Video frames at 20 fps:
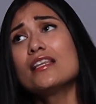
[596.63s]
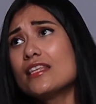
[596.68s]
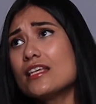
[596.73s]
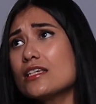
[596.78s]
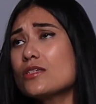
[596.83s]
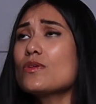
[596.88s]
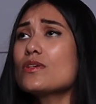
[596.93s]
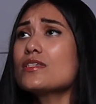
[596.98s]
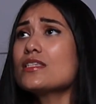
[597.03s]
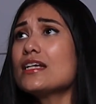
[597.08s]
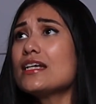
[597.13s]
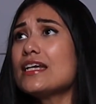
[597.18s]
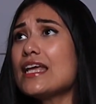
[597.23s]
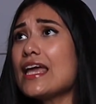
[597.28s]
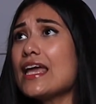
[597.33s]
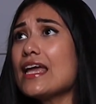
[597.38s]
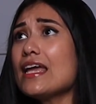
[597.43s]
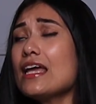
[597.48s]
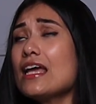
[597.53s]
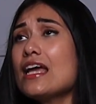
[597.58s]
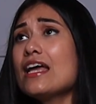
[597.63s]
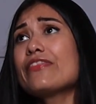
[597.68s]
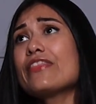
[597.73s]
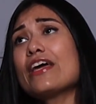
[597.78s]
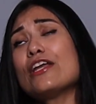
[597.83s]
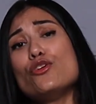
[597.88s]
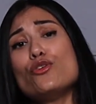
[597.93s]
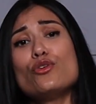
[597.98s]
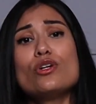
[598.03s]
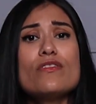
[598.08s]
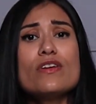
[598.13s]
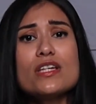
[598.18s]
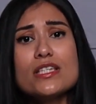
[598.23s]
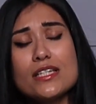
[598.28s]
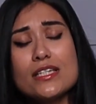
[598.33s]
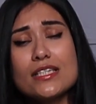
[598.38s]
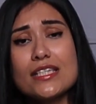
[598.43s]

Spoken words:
This was the day that universe